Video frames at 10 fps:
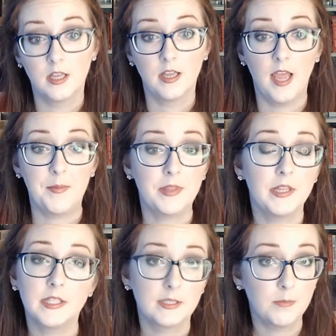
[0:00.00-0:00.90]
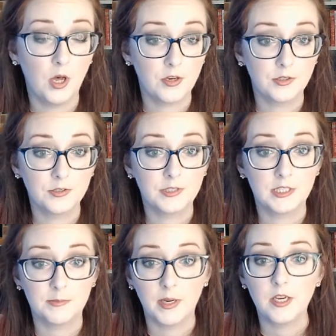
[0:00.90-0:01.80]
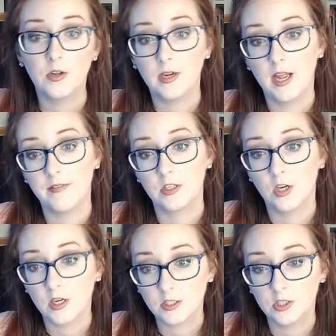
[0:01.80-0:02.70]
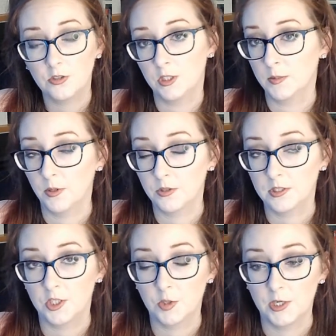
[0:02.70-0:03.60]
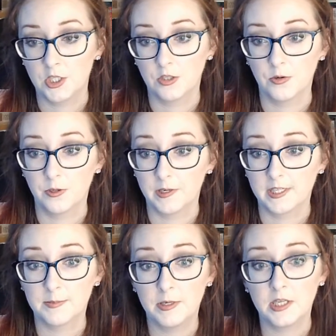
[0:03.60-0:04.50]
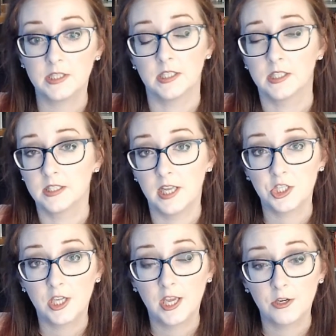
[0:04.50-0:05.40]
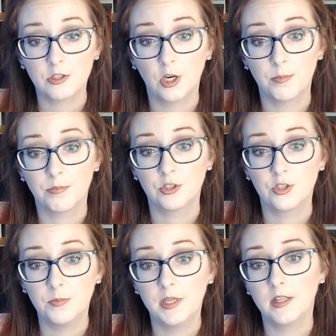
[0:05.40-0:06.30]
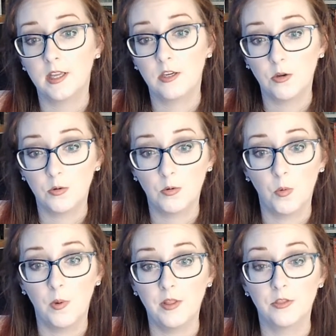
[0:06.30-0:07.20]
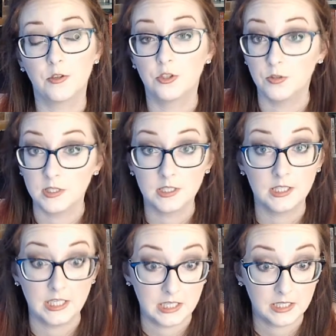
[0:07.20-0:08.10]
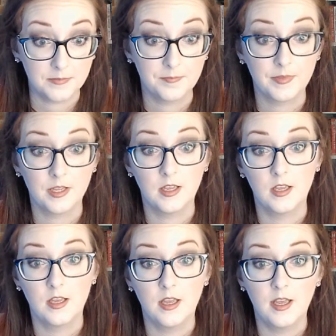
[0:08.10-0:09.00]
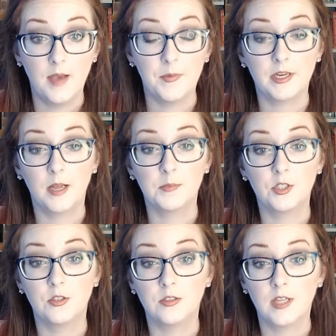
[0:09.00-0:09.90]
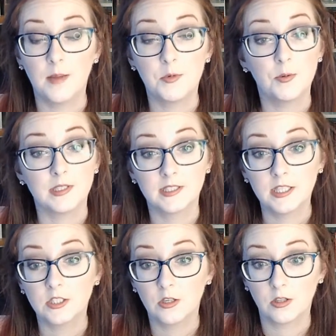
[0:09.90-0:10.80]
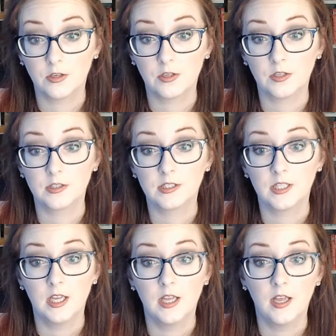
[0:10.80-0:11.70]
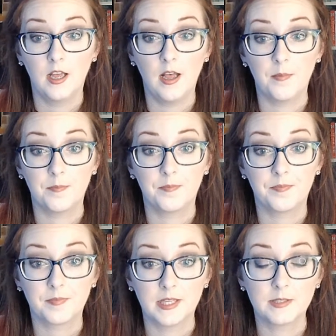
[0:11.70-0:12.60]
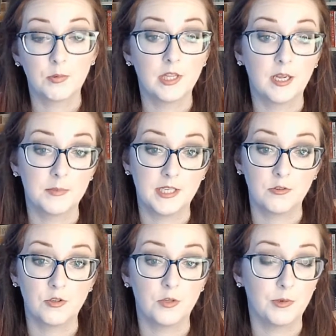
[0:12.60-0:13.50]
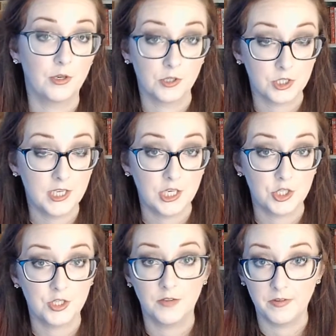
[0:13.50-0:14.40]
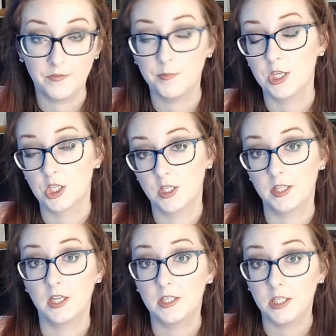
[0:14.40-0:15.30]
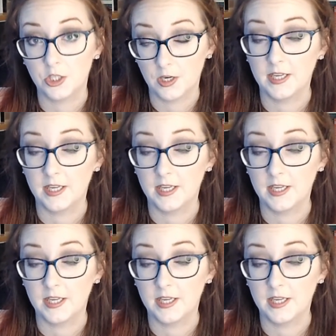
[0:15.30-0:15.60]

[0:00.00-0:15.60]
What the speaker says: And within this model, despite not having talked to students about their situation or their experiences, educators are presuming they know what their students need. And when it comes to time to assess our learners, this really comes down to the regurgitation of information that the teacher has